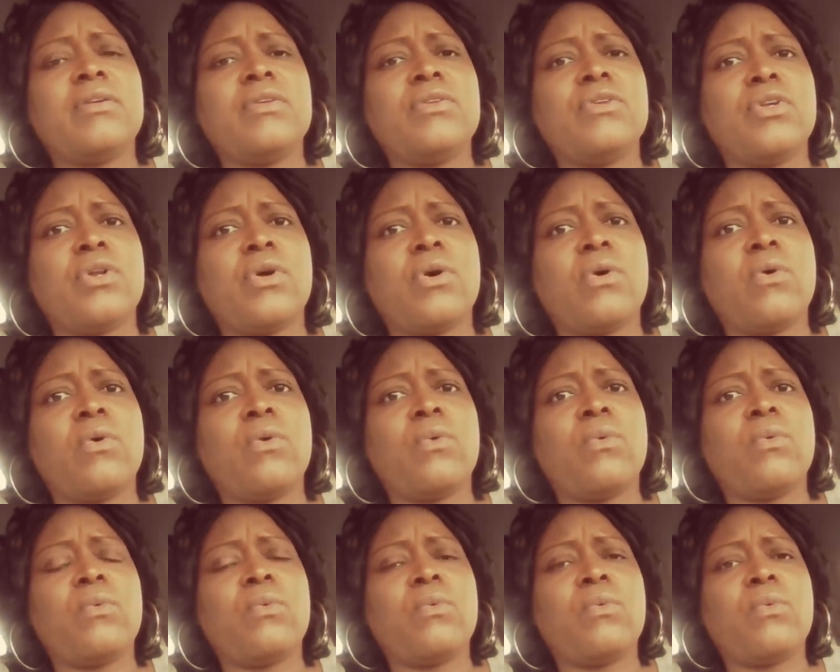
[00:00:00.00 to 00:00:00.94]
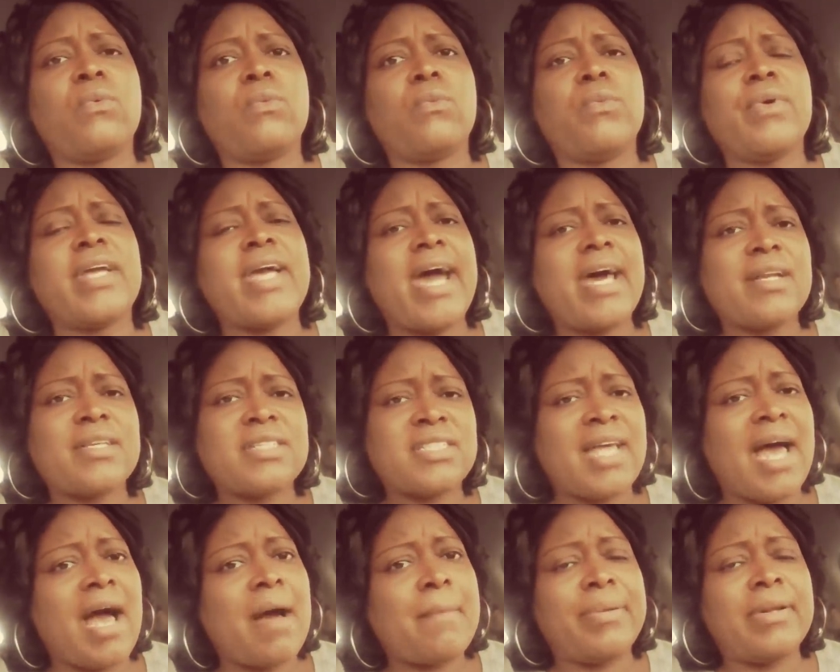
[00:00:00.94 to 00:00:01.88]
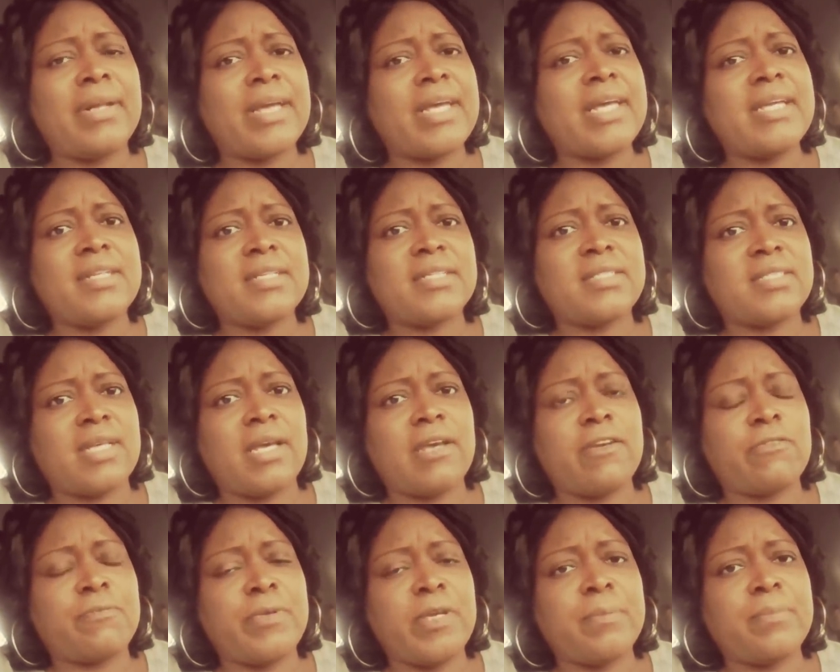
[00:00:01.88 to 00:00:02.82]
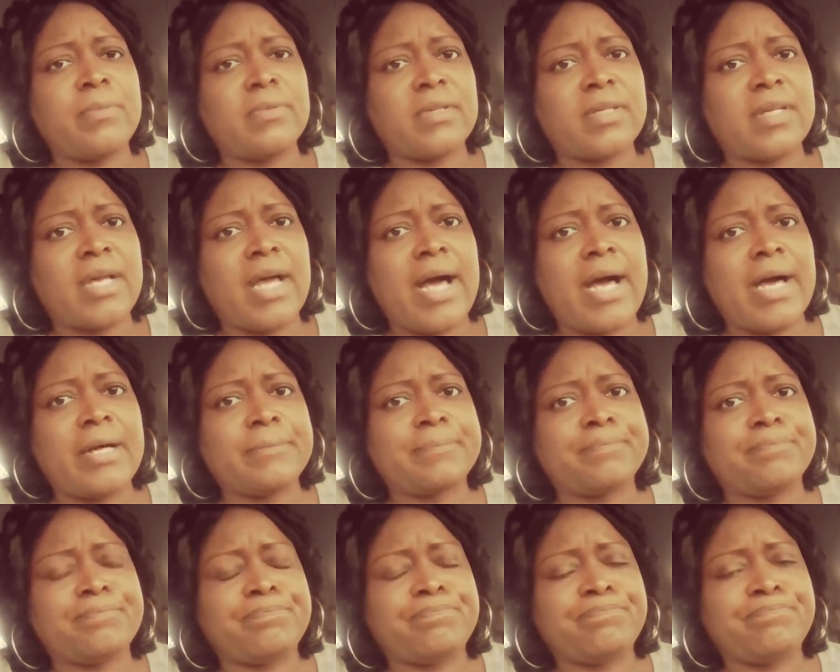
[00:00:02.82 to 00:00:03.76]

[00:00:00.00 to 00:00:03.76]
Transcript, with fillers: you know, we got to stop playing it safe, people of God.